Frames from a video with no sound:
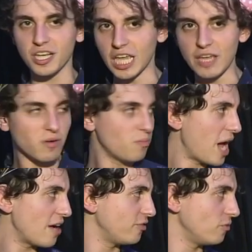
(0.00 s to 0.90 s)
that even
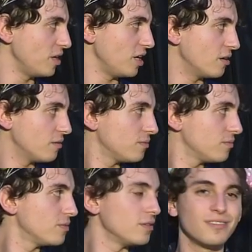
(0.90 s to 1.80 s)
baffle me.
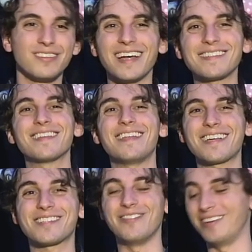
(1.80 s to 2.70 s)
That's the
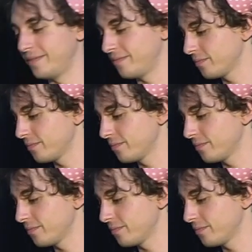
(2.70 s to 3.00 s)
next one.